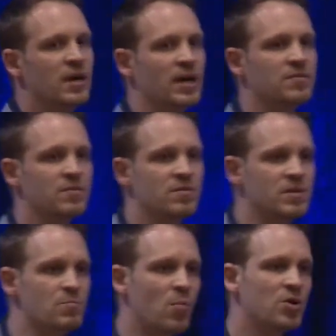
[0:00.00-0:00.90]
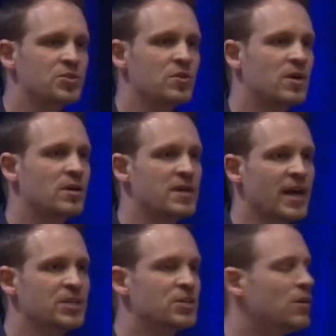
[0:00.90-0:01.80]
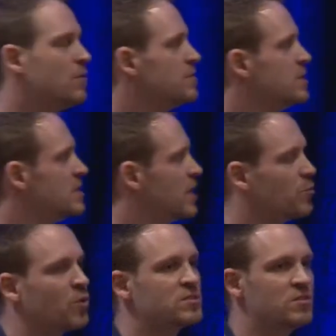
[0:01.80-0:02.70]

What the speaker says: and the modular nature of these networks,